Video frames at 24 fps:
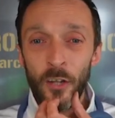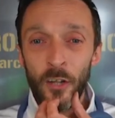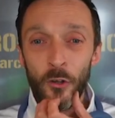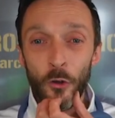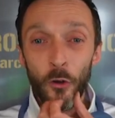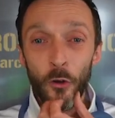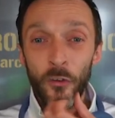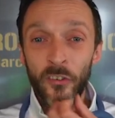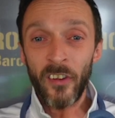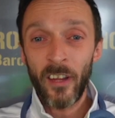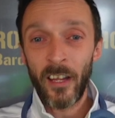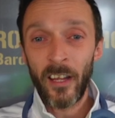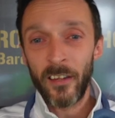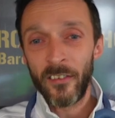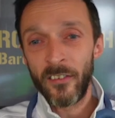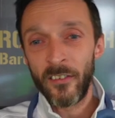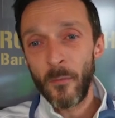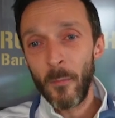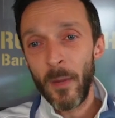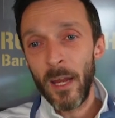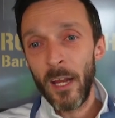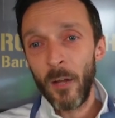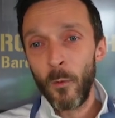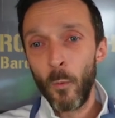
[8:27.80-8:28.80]
Nusa is
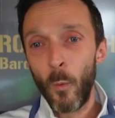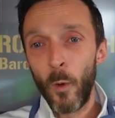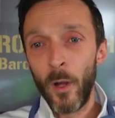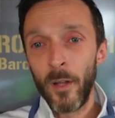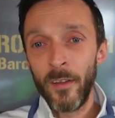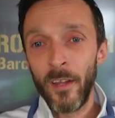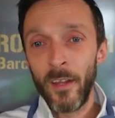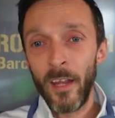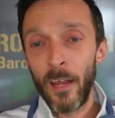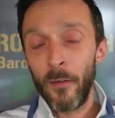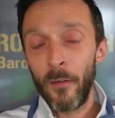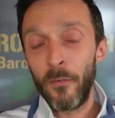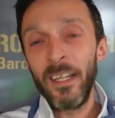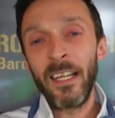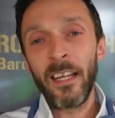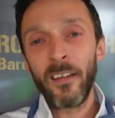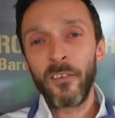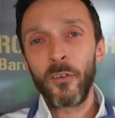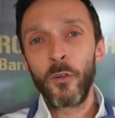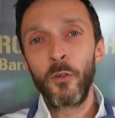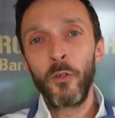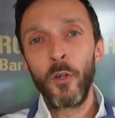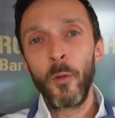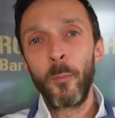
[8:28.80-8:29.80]
the main one that if he
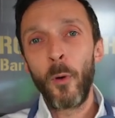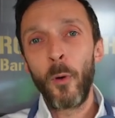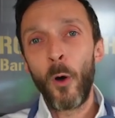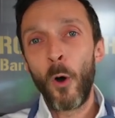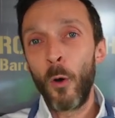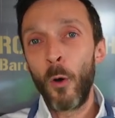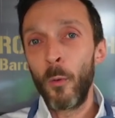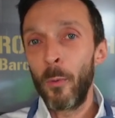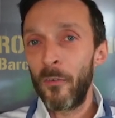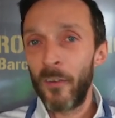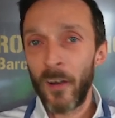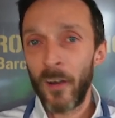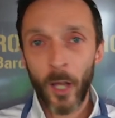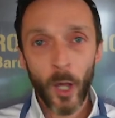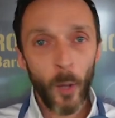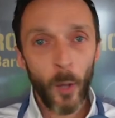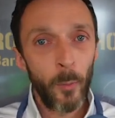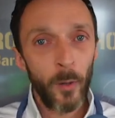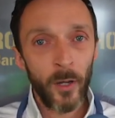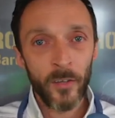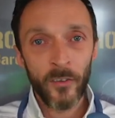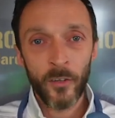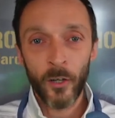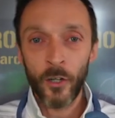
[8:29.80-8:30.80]
gets on the ball within a
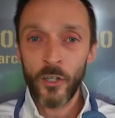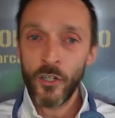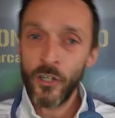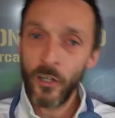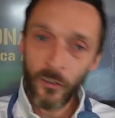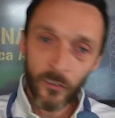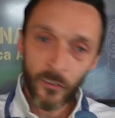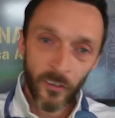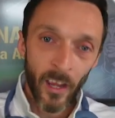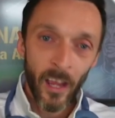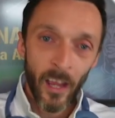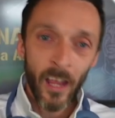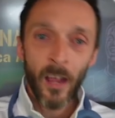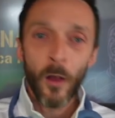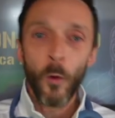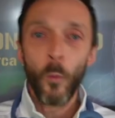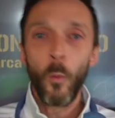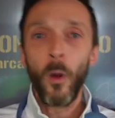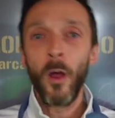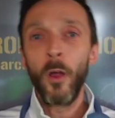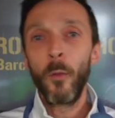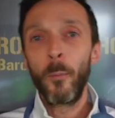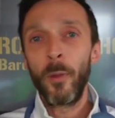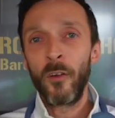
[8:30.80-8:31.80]
couple of touches
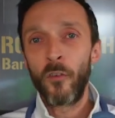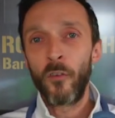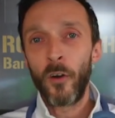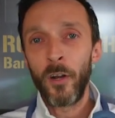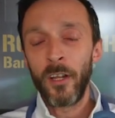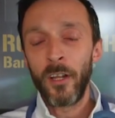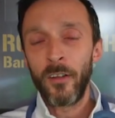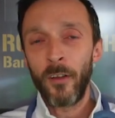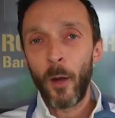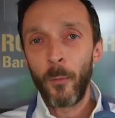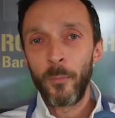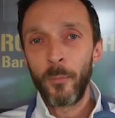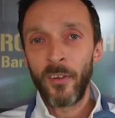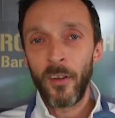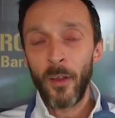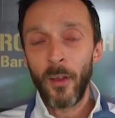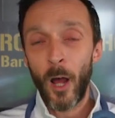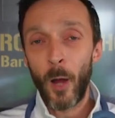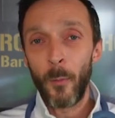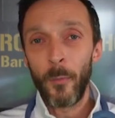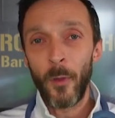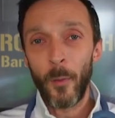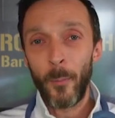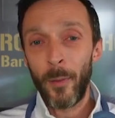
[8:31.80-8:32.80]
will be running up
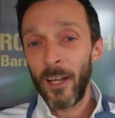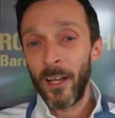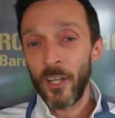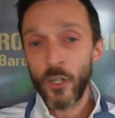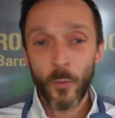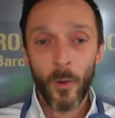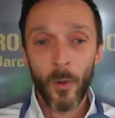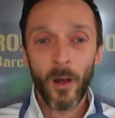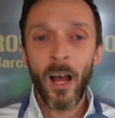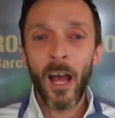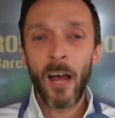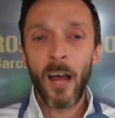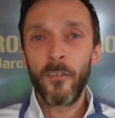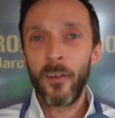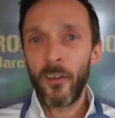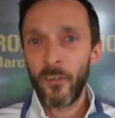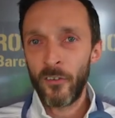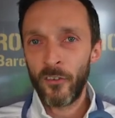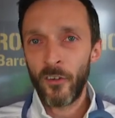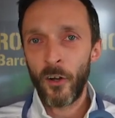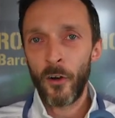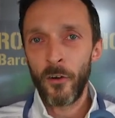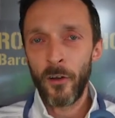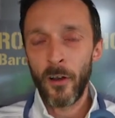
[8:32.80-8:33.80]
the pitch, will have
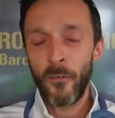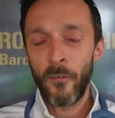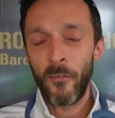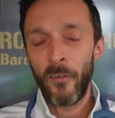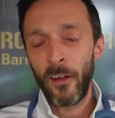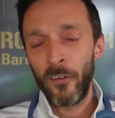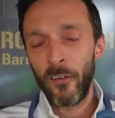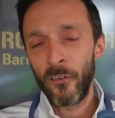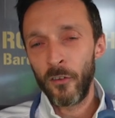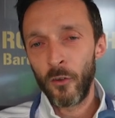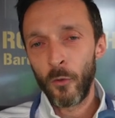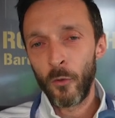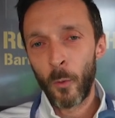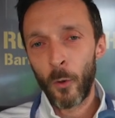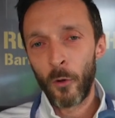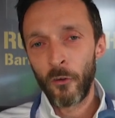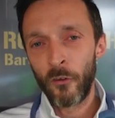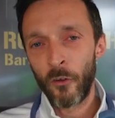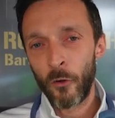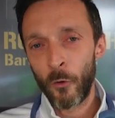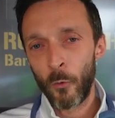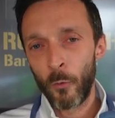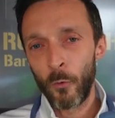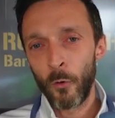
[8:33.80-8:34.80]
us turning facing
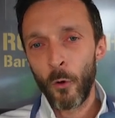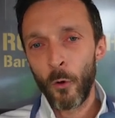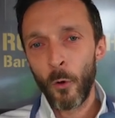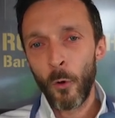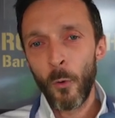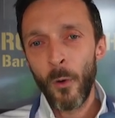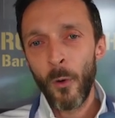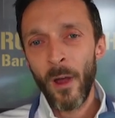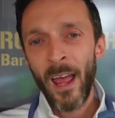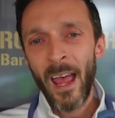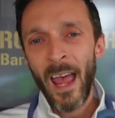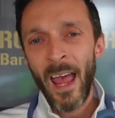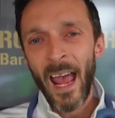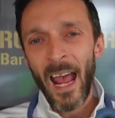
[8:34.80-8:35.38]
towards our own goal.